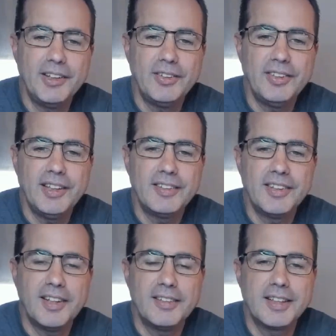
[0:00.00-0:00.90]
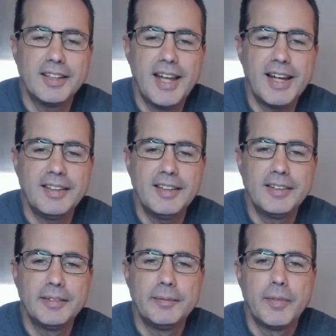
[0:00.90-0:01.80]
see it says
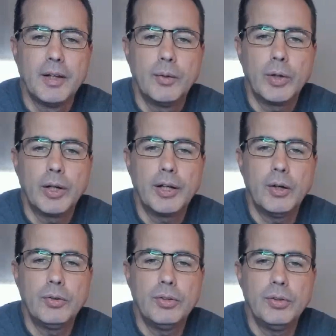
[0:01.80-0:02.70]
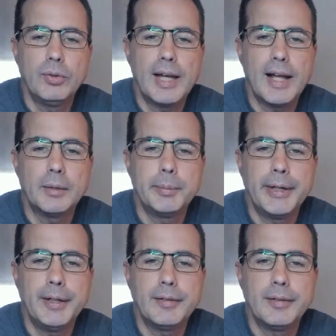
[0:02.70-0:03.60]
connected. We're going to go to
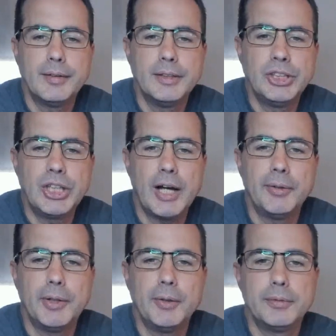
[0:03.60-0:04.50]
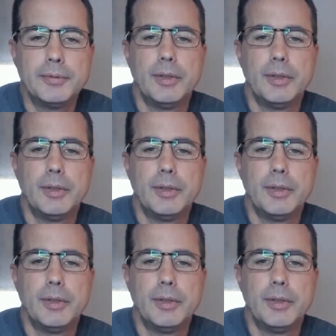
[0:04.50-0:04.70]
calibrate gyro.